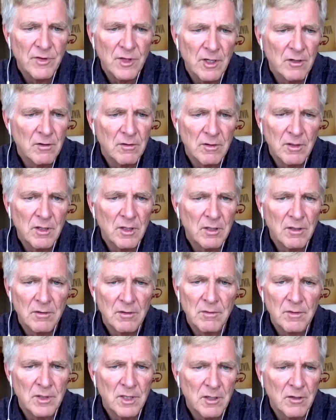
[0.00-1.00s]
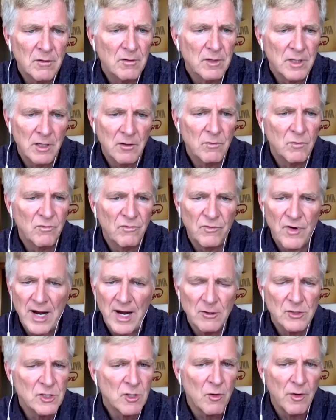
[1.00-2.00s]
their
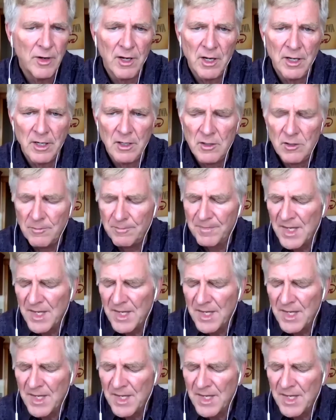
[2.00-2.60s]
fires going on at home.